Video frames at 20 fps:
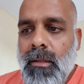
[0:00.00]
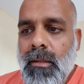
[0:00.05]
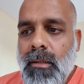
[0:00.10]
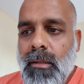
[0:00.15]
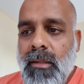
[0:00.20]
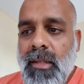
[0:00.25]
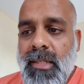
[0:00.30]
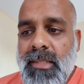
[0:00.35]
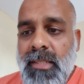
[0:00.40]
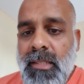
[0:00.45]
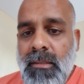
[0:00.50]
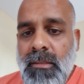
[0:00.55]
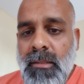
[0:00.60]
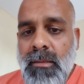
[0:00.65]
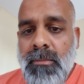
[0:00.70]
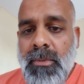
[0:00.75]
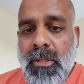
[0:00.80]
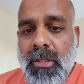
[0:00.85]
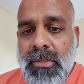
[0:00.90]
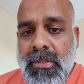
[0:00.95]
The
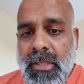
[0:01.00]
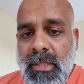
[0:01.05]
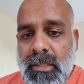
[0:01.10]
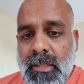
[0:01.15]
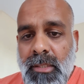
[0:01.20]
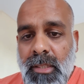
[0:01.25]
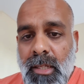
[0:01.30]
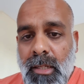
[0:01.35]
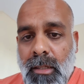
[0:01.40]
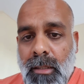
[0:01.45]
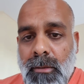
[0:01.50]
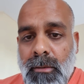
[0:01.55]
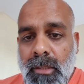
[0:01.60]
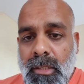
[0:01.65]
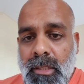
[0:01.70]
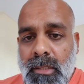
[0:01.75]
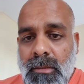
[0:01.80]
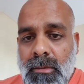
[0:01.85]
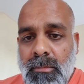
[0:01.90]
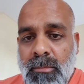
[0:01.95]
ascension process now
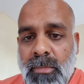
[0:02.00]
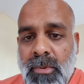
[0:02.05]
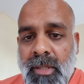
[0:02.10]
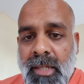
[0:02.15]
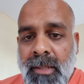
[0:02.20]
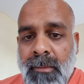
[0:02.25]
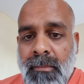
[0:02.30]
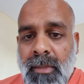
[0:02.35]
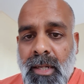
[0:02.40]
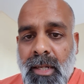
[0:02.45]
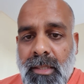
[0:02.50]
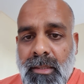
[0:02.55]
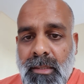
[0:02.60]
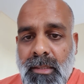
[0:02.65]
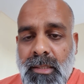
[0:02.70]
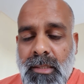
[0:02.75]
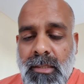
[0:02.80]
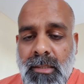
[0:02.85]
is to bring back this